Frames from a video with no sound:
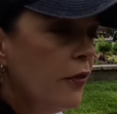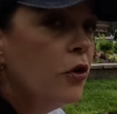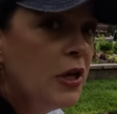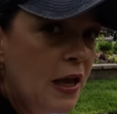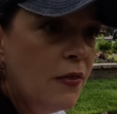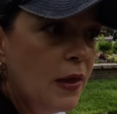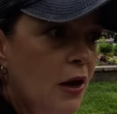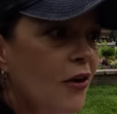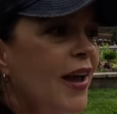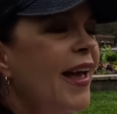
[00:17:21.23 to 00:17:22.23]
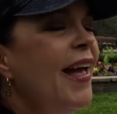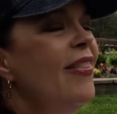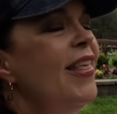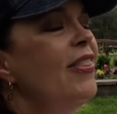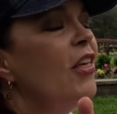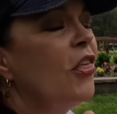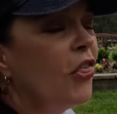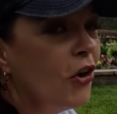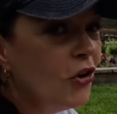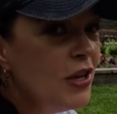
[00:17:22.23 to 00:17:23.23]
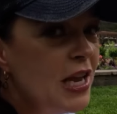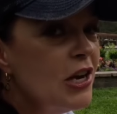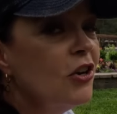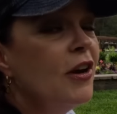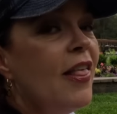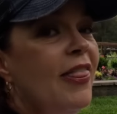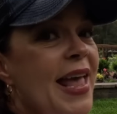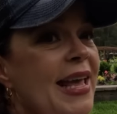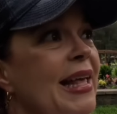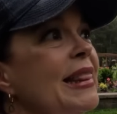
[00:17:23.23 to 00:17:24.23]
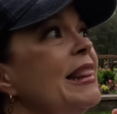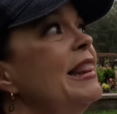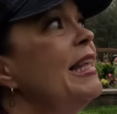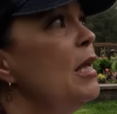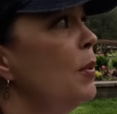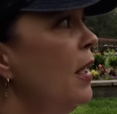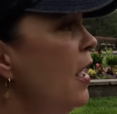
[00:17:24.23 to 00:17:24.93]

They're getting there. And then the third year, they leap.